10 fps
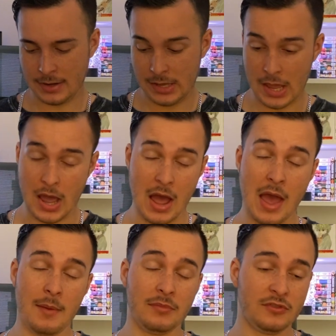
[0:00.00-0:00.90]
yeah, I
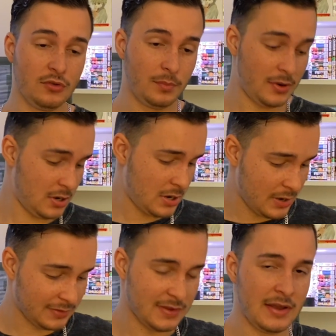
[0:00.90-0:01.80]
am super
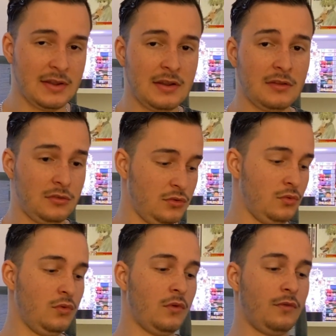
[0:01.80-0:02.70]
excited
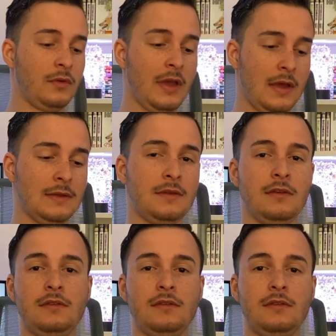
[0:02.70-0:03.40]
to get into this